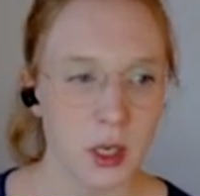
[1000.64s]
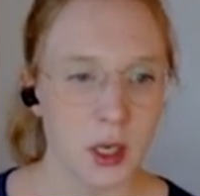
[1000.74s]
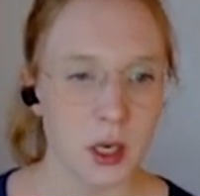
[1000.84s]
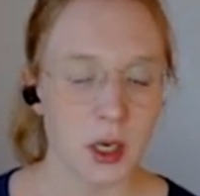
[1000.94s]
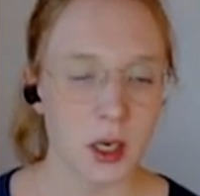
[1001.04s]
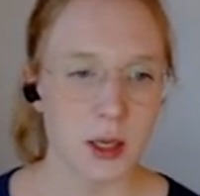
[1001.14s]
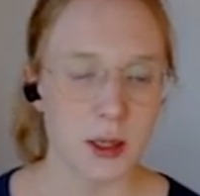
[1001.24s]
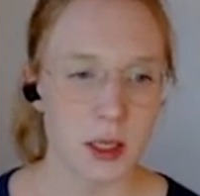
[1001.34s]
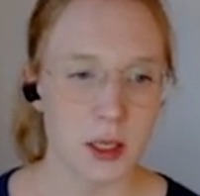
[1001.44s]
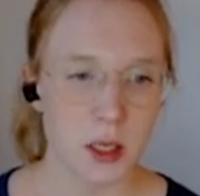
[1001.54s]
Uh, and
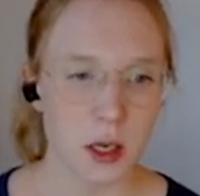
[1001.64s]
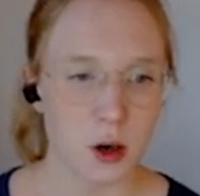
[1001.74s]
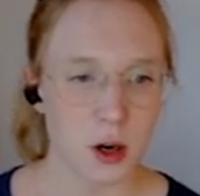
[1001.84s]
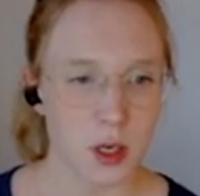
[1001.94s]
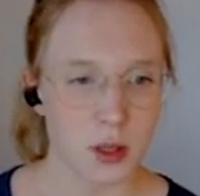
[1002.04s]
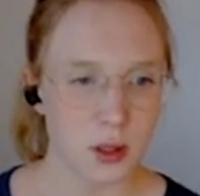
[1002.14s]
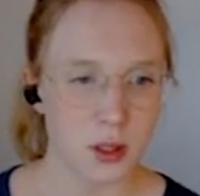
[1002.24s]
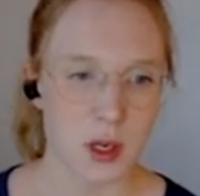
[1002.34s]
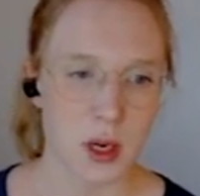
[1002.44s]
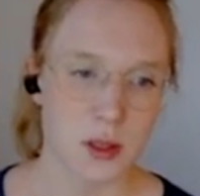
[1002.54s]
these are, in
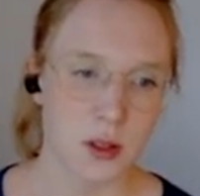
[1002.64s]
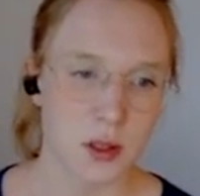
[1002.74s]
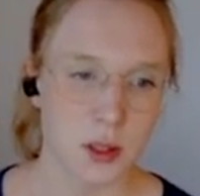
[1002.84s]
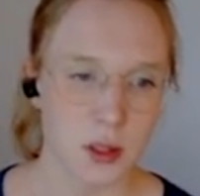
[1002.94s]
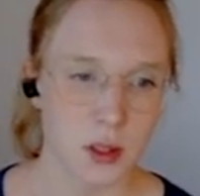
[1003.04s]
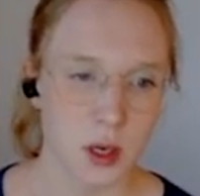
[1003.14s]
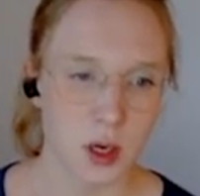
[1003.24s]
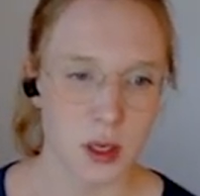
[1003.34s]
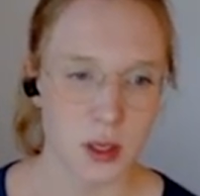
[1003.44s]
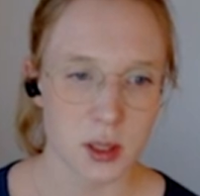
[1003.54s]
these cases here,
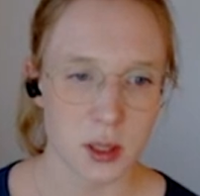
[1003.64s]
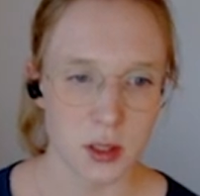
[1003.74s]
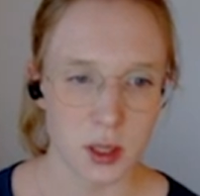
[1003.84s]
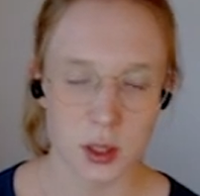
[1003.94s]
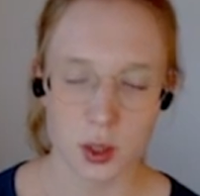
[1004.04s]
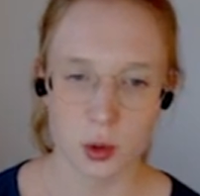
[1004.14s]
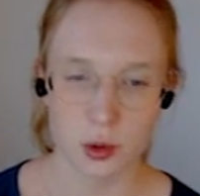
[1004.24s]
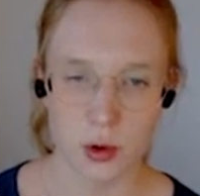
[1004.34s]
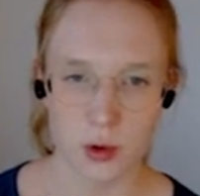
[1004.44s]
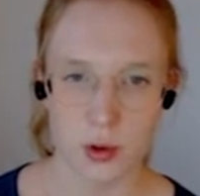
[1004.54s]
ISA
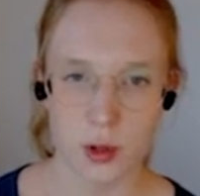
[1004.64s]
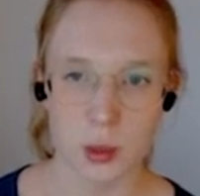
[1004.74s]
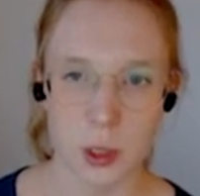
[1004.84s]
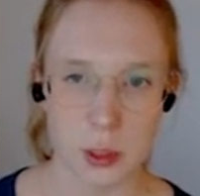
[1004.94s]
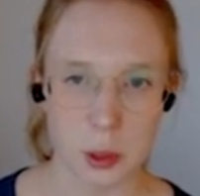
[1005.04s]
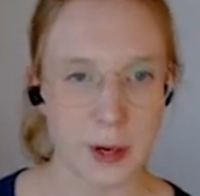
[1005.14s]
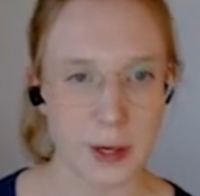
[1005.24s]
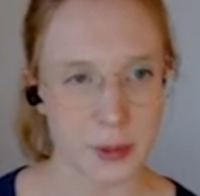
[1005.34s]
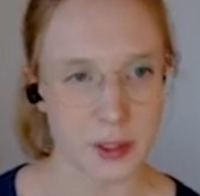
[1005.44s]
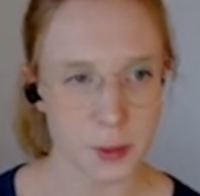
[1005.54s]
62443
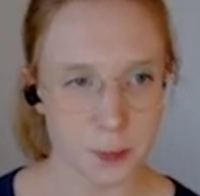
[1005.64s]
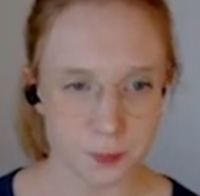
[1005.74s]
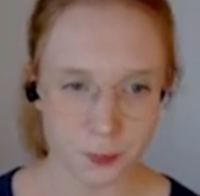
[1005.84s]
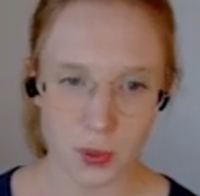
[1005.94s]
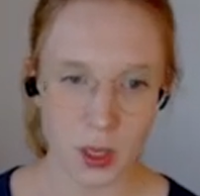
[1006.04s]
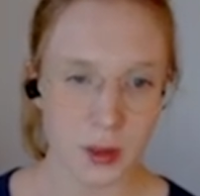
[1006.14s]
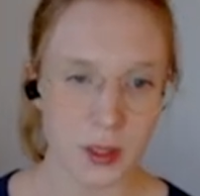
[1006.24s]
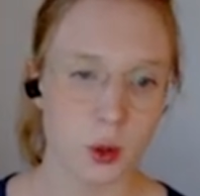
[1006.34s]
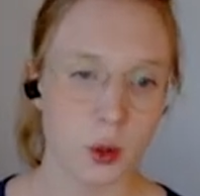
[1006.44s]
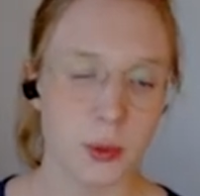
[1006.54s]
requirements. And
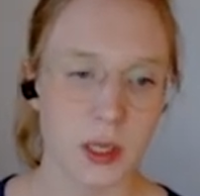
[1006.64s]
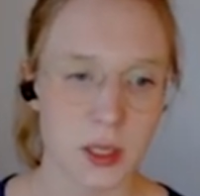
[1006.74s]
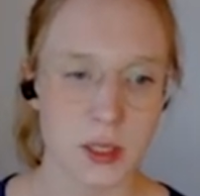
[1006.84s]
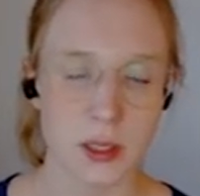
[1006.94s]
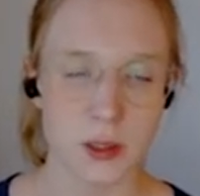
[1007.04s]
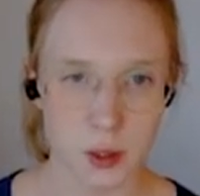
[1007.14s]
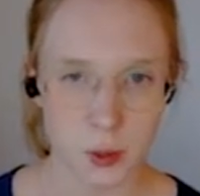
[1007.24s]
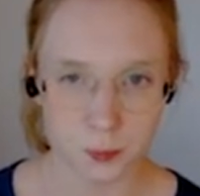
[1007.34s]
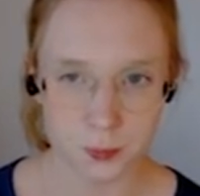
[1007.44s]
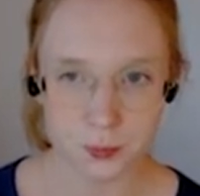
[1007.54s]
that could be extended,
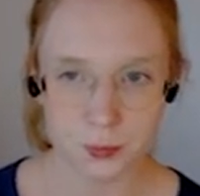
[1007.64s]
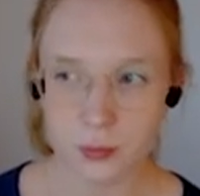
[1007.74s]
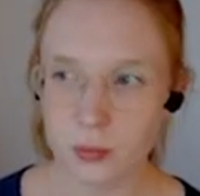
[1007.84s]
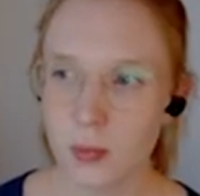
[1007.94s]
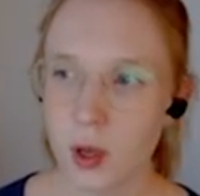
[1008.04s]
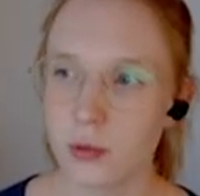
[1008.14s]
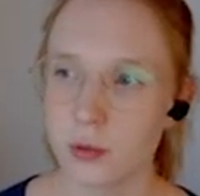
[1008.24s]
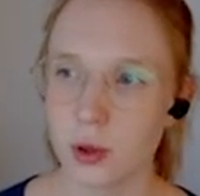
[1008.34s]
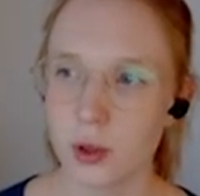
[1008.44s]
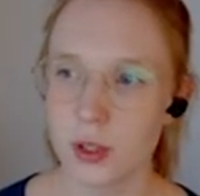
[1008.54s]
of
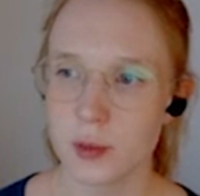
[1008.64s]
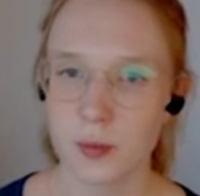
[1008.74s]
course